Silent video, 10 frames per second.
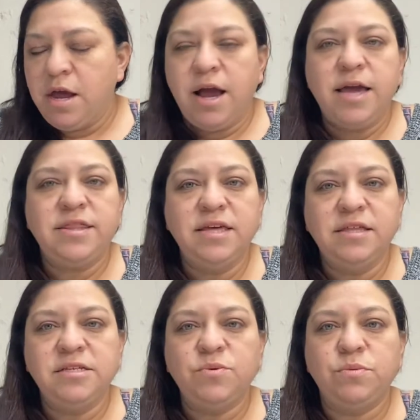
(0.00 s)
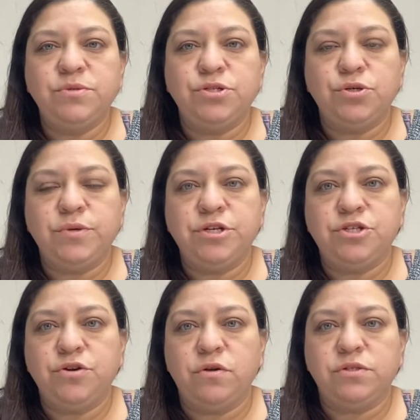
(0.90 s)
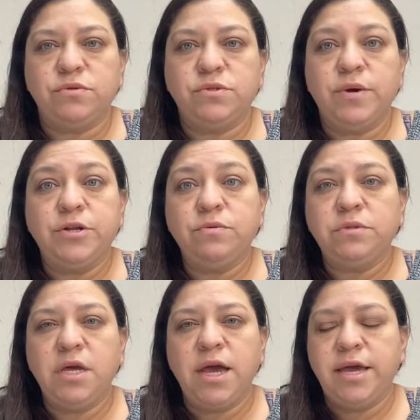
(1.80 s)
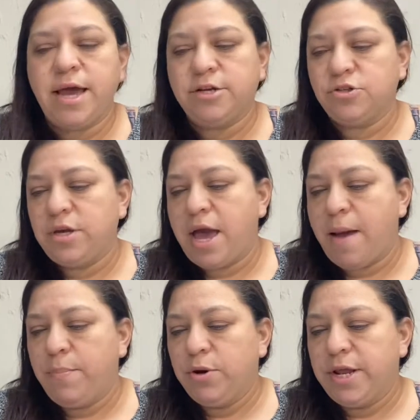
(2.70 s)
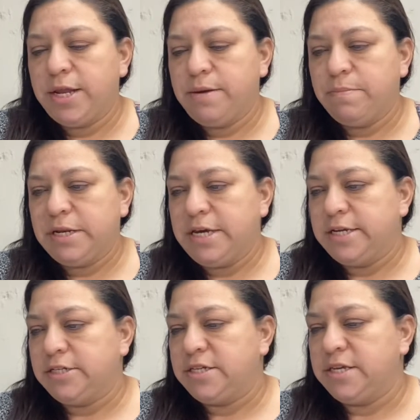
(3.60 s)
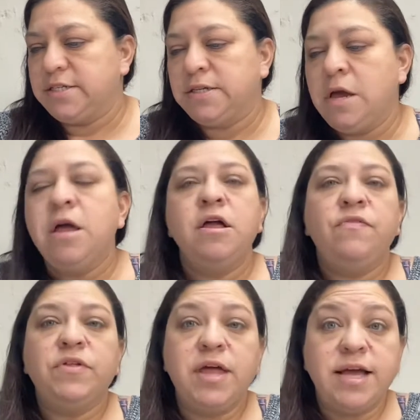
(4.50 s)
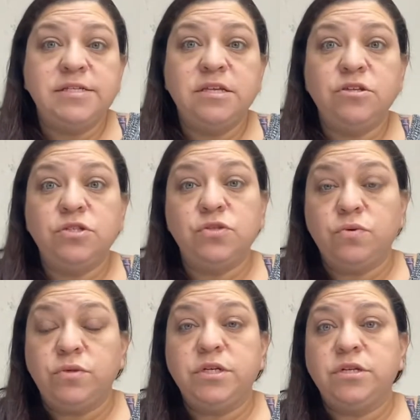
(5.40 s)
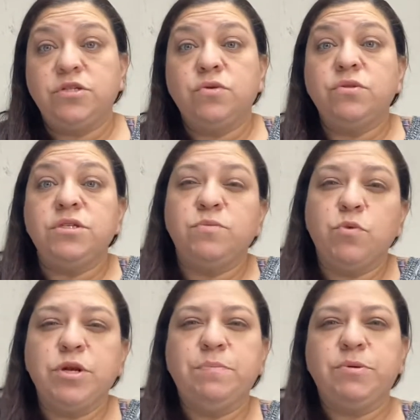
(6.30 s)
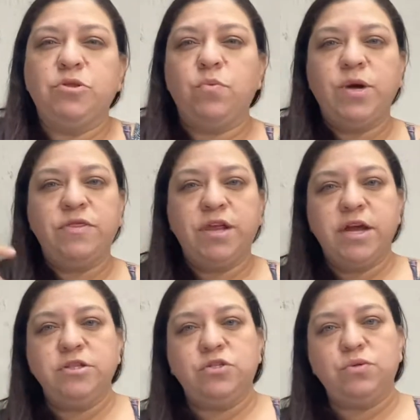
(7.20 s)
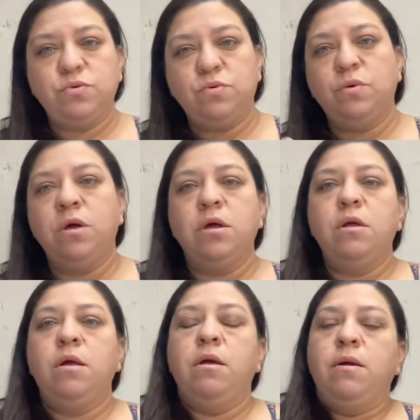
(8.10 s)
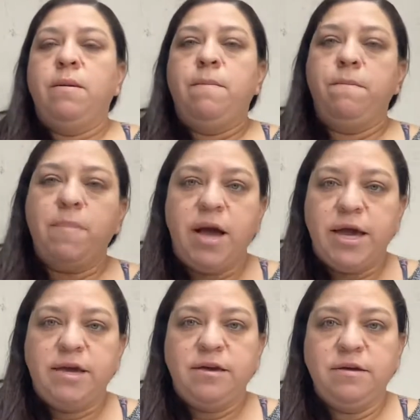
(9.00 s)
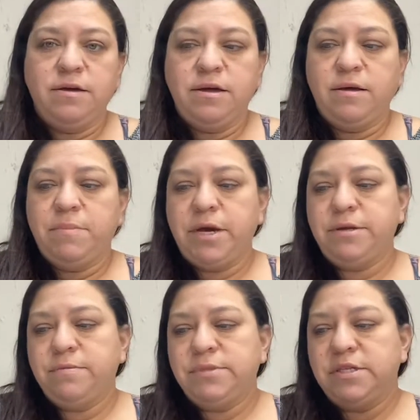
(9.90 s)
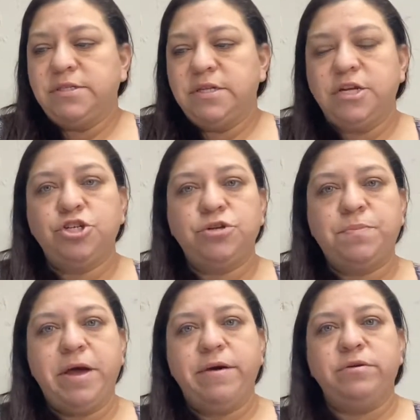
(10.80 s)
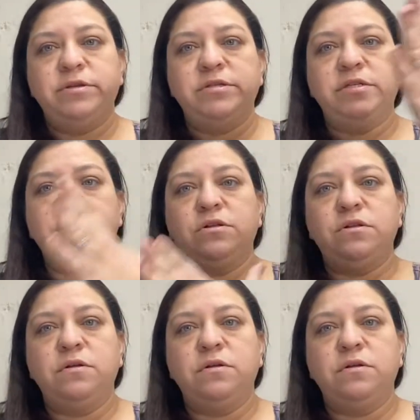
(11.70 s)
think this one was a donation also, so I don't think I actually put any money into this. The last thing that sold, and it sold this morning, but the way that I do my items is that I ship out until